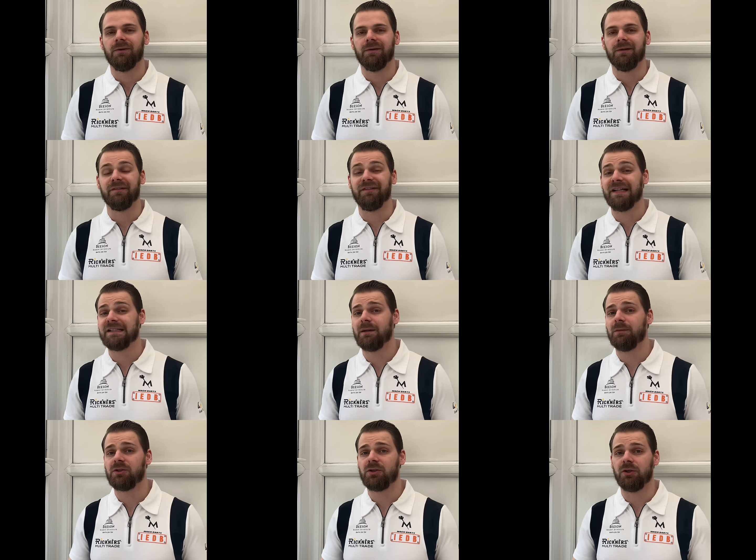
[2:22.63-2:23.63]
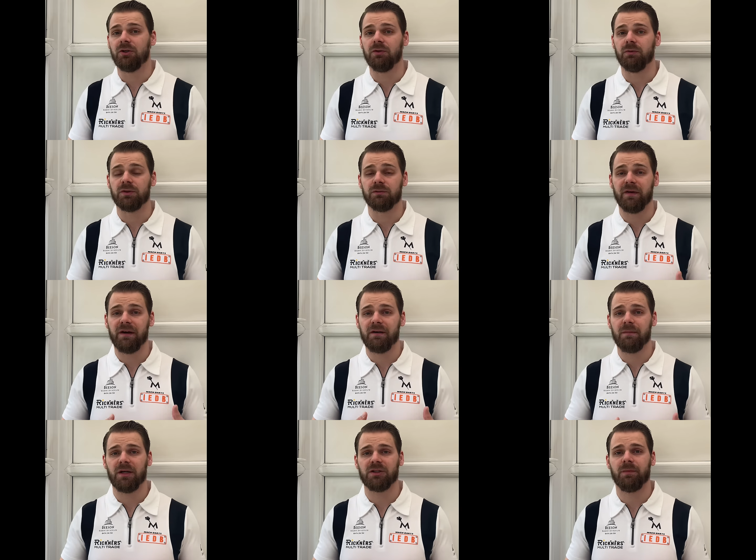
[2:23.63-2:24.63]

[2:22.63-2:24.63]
Now, phase number two was very much